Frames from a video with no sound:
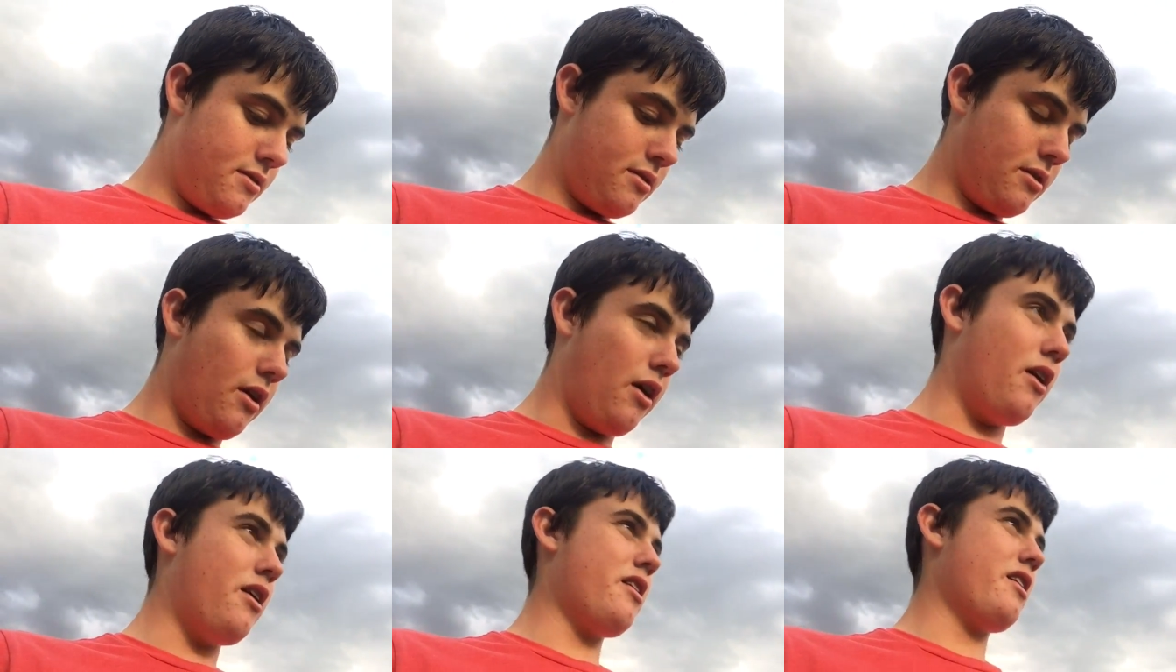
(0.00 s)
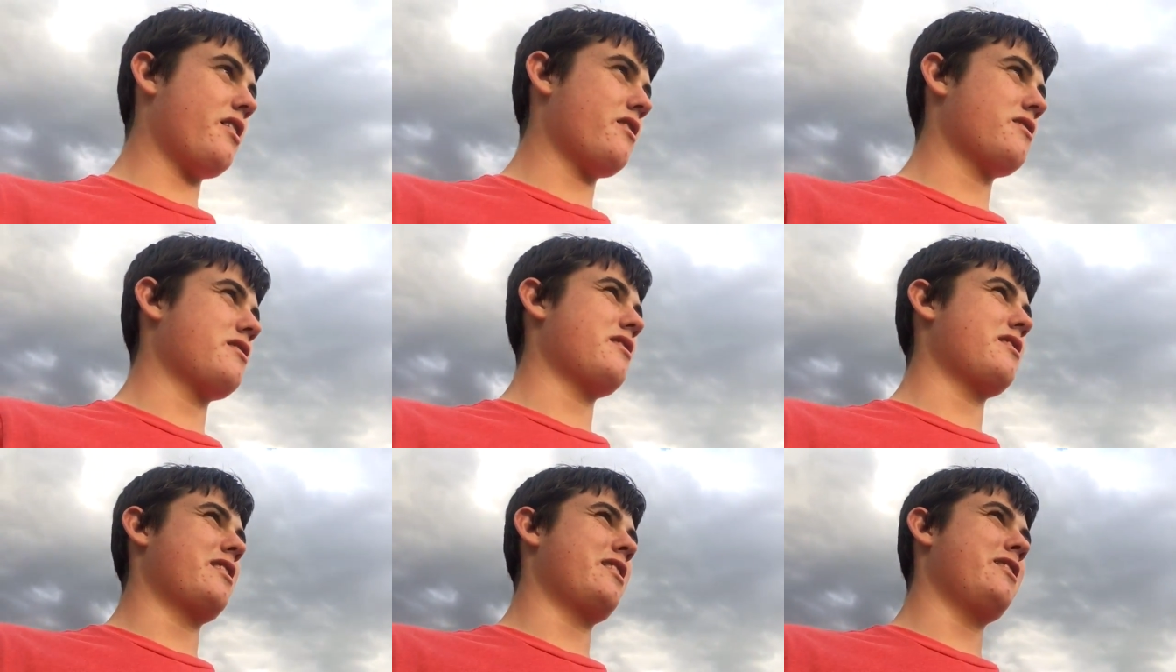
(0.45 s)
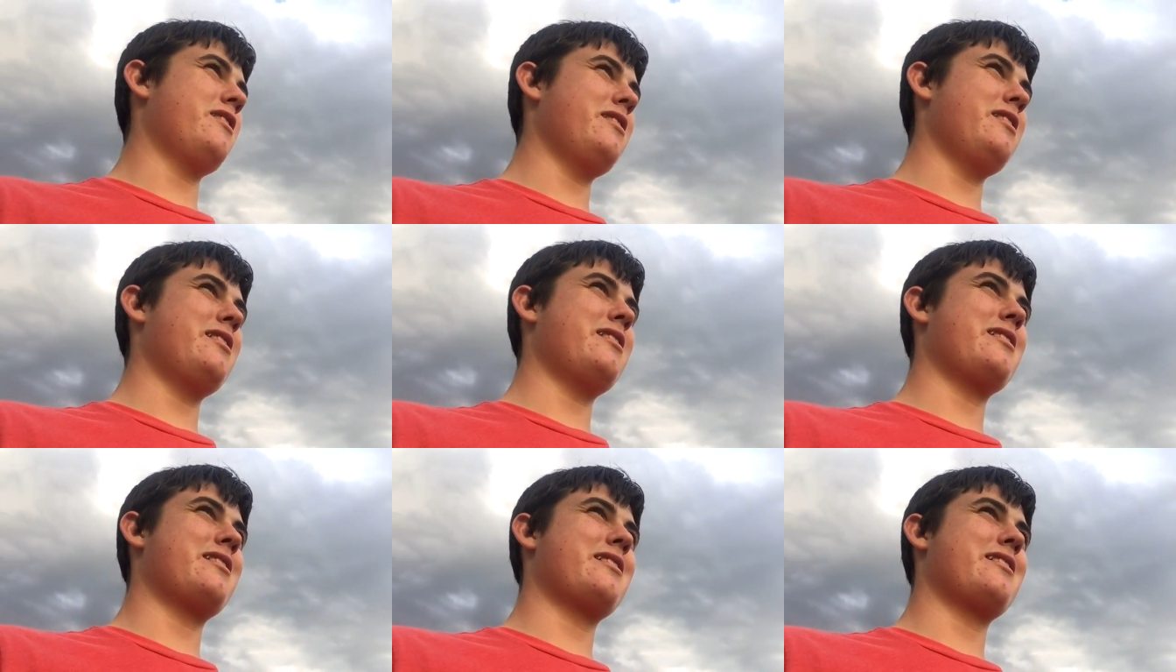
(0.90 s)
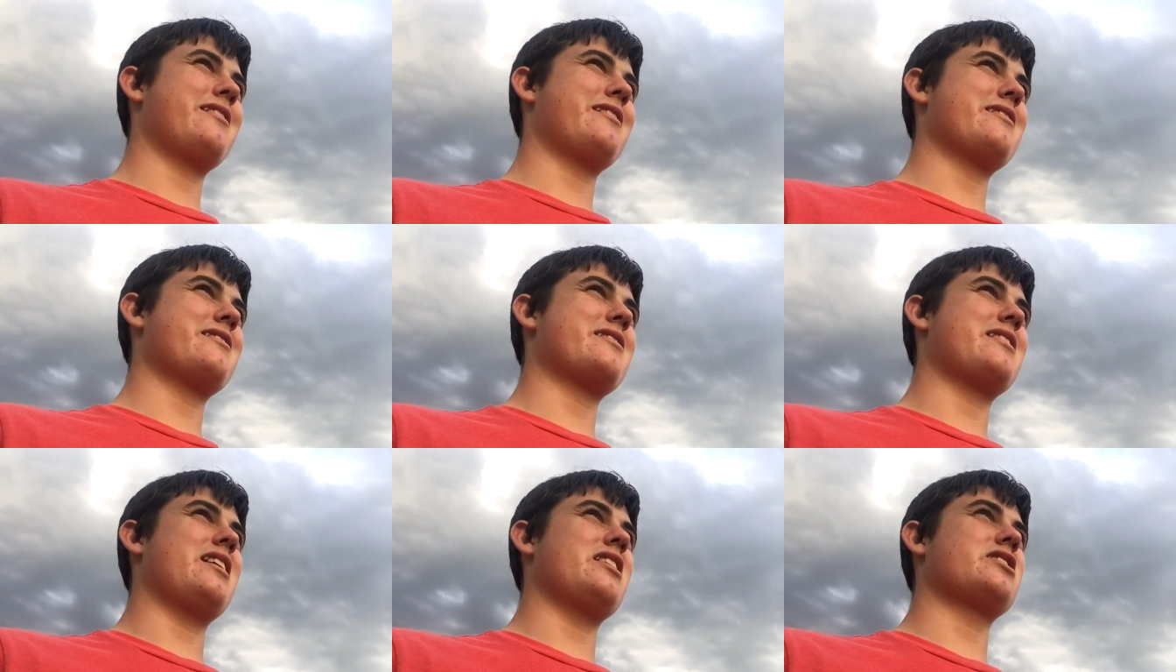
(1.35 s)
all afternoon
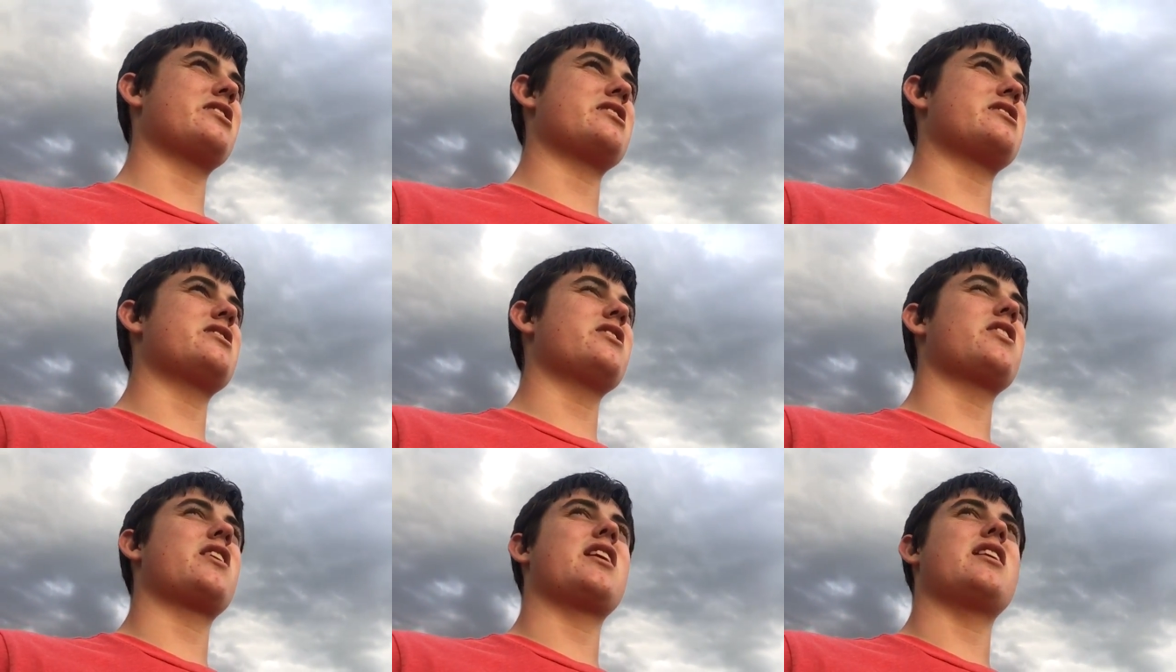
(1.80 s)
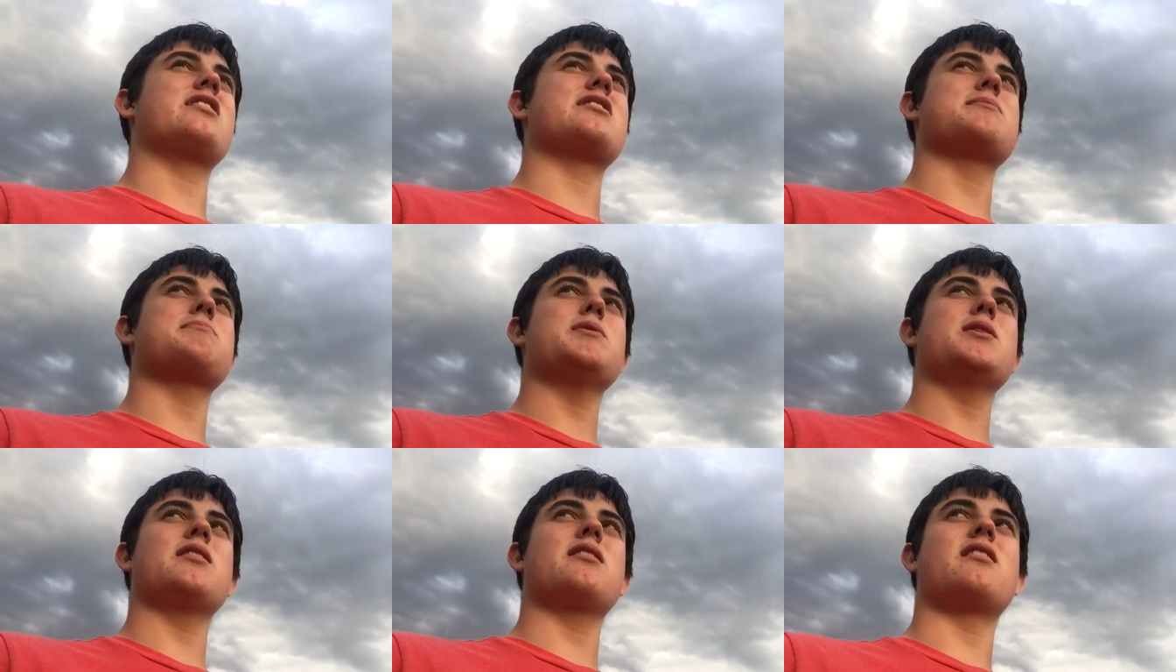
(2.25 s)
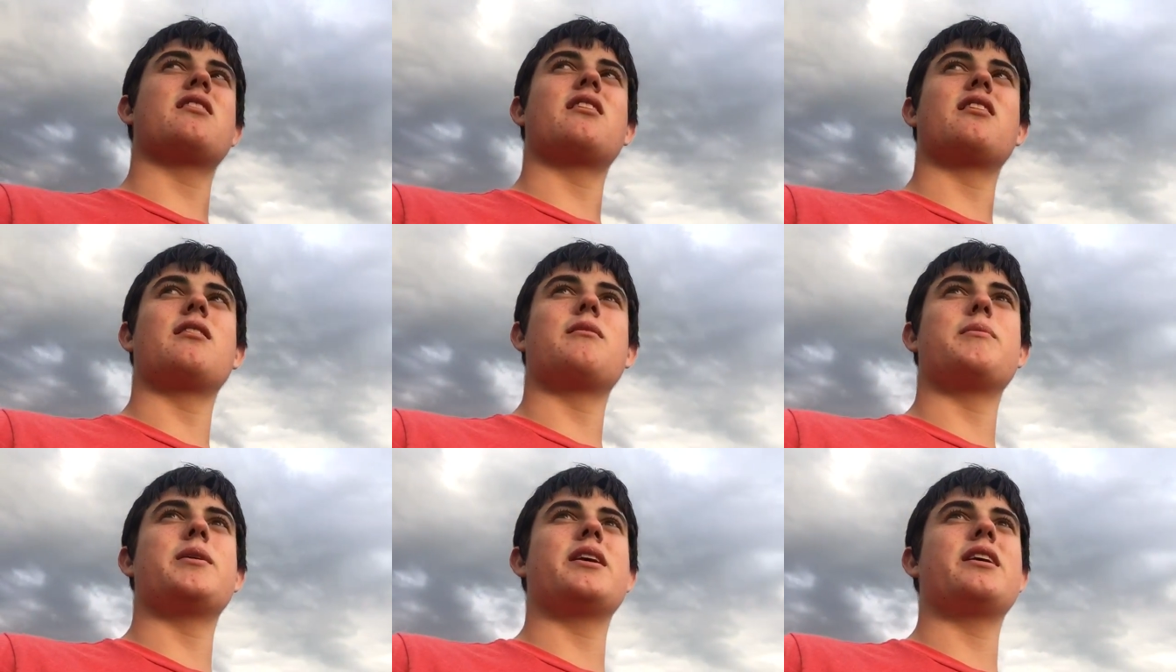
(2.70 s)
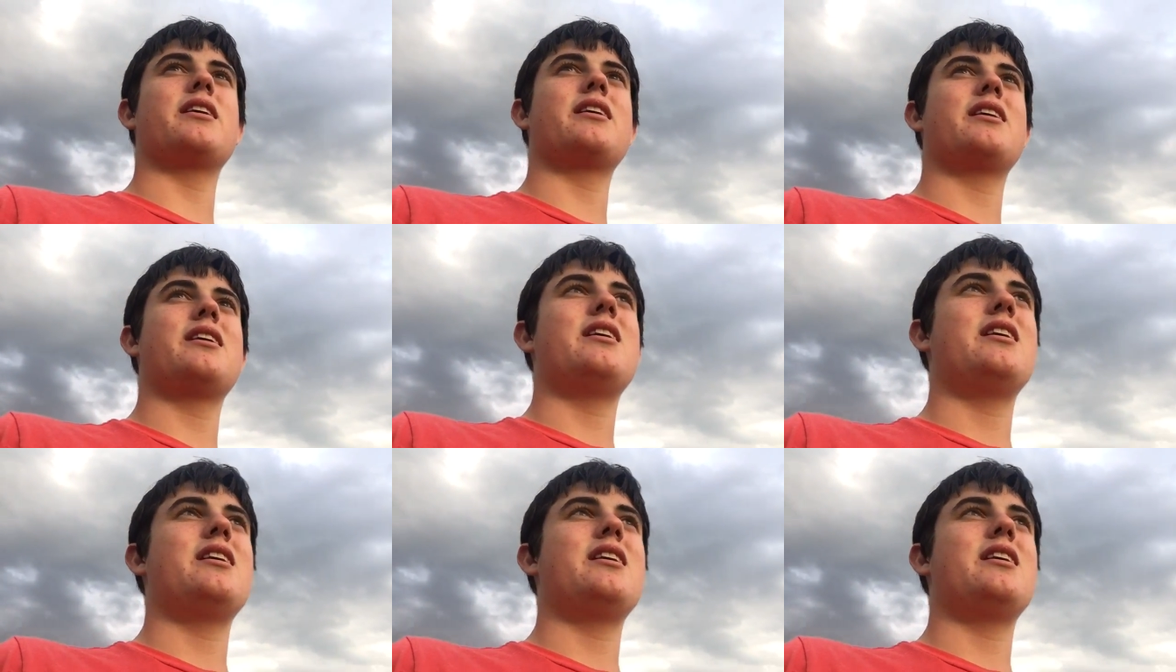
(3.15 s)
actually still kind of sprinkling a little bit.